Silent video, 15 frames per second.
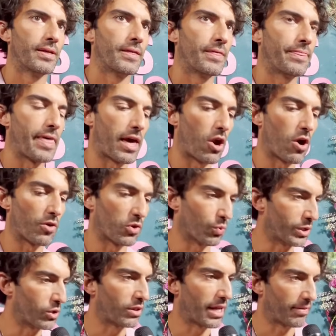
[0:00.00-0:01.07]
that are the
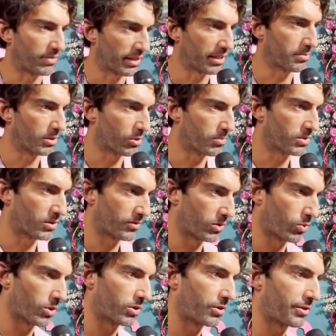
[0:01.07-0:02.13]
real life Lily Blooms of the
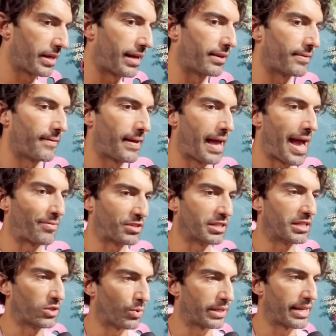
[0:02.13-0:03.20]
world that have to
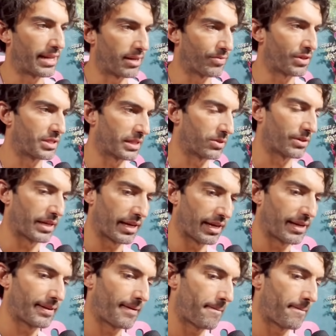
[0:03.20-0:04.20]
deal with that every single day.